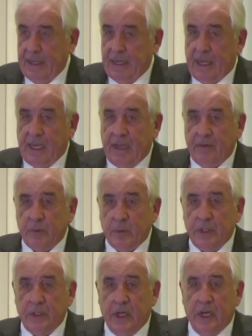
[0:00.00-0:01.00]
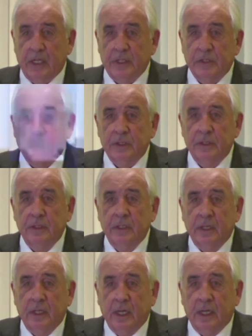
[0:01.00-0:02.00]
I have to acknowledge
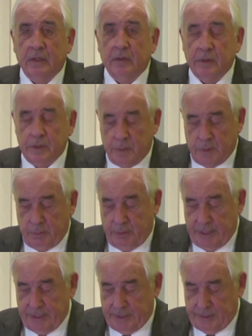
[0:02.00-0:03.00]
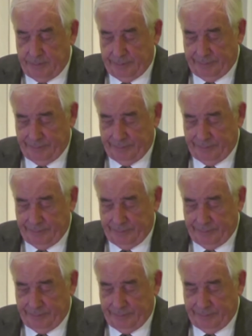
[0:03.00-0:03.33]
ignorance was bliss.